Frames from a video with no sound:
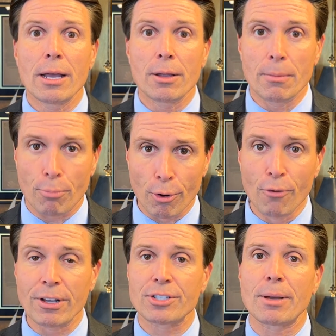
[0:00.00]

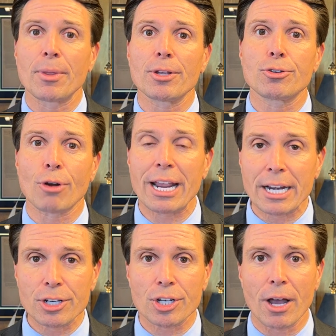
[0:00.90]
improving some of the
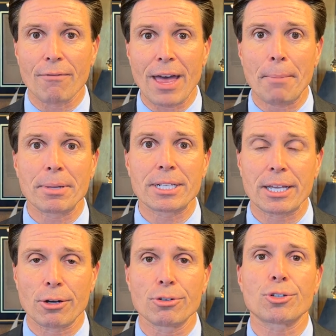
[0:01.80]
drainage of that
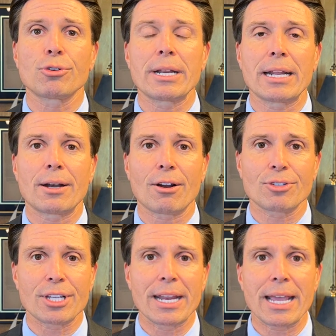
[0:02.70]
particular street in our
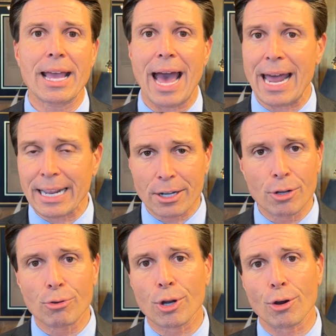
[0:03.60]
city, adding
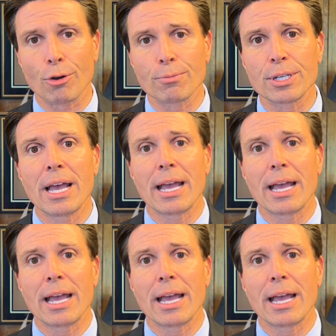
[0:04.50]
new curbs,